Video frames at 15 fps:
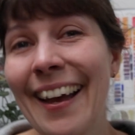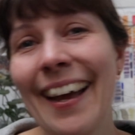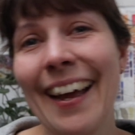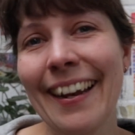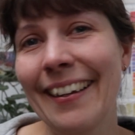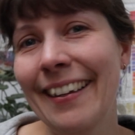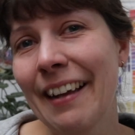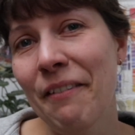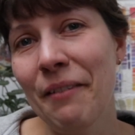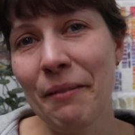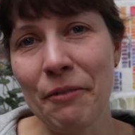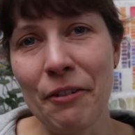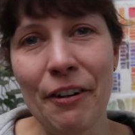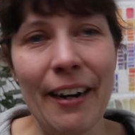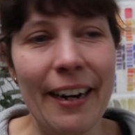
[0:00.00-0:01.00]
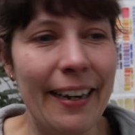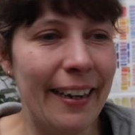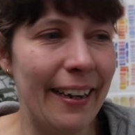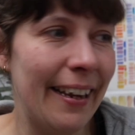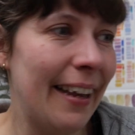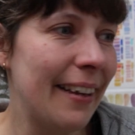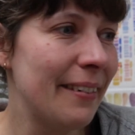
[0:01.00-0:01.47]
now I'm
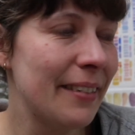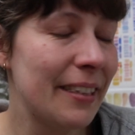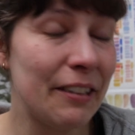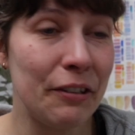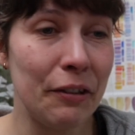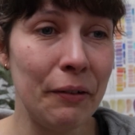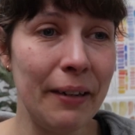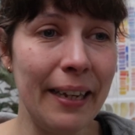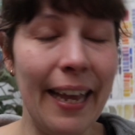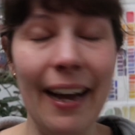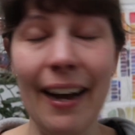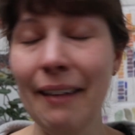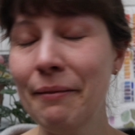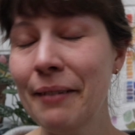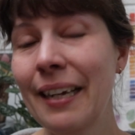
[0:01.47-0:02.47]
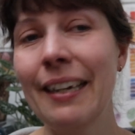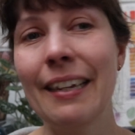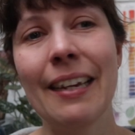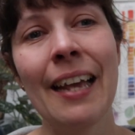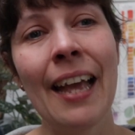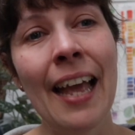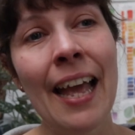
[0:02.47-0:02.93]
crying again. So yeah,